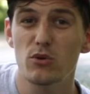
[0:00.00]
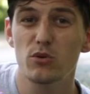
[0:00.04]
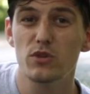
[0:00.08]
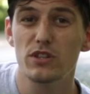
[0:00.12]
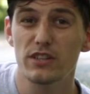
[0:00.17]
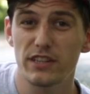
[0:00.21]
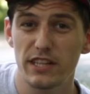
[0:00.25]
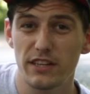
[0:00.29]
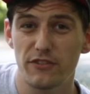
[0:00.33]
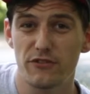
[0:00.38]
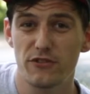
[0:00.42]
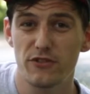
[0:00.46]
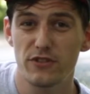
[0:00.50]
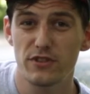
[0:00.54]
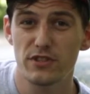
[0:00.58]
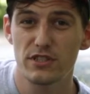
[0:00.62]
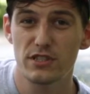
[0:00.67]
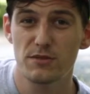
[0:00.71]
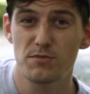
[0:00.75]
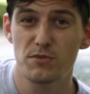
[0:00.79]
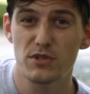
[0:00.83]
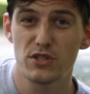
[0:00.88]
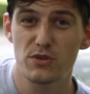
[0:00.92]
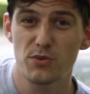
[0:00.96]
all the
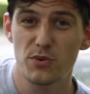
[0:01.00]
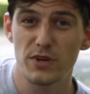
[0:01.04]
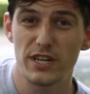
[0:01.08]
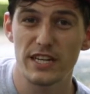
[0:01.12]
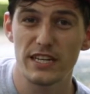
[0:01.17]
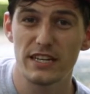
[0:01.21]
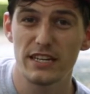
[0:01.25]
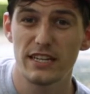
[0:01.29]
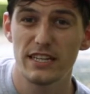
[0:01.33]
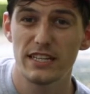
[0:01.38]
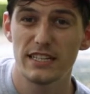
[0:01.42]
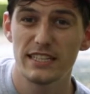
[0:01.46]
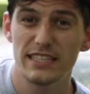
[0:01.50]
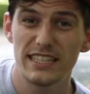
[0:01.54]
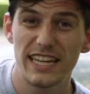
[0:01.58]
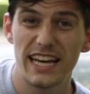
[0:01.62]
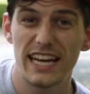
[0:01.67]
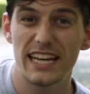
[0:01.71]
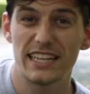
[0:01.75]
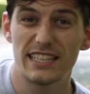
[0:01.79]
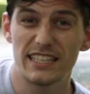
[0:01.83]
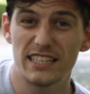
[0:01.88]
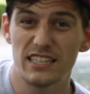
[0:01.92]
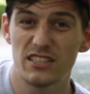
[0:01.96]
difference between
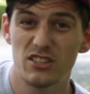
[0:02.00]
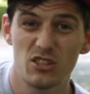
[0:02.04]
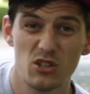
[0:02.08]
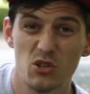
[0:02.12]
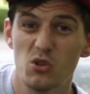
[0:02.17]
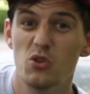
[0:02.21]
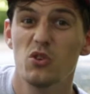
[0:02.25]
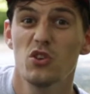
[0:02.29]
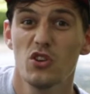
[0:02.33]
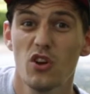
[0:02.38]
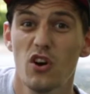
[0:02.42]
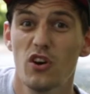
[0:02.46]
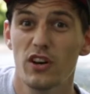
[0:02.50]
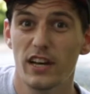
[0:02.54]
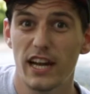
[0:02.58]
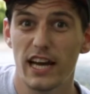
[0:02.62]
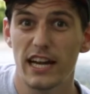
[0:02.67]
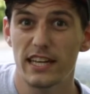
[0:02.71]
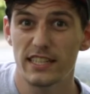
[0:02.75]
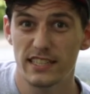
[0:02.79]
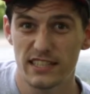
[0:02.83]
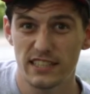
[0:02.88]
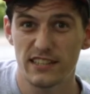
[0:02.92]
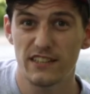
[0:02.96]
landing or not
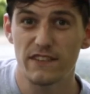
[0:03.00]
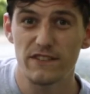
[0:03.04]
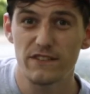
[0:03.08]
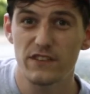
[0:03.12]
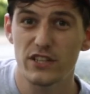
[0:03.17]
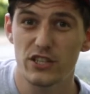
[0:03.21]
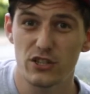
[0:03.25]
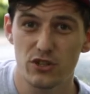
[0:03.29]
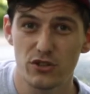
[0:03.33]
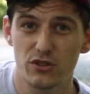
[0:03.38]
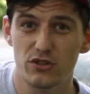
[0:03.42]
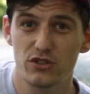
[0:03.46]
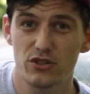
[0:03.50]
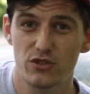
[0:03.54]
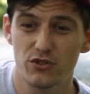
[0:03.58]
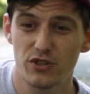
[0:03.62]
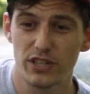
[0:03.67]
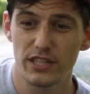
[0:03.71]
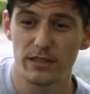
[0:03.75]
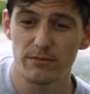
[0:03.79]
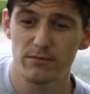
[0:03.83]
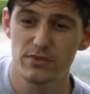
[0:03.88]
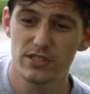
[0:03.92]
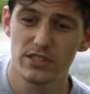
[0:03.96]
landing the fish of your
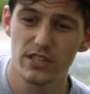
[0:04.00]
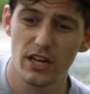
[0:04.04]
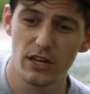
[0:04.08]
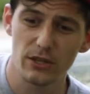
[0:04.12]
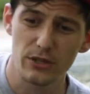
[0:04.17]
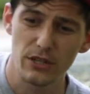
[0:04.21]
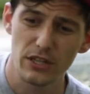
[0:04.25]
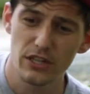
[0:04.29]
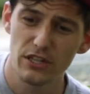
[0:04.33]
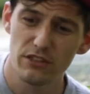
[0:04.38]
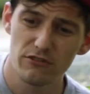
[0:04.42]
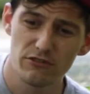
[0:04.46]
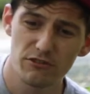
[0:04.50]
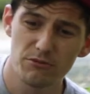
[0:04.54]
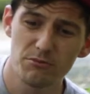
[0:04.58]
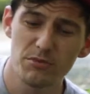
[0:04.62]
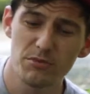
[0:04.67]
dream. So for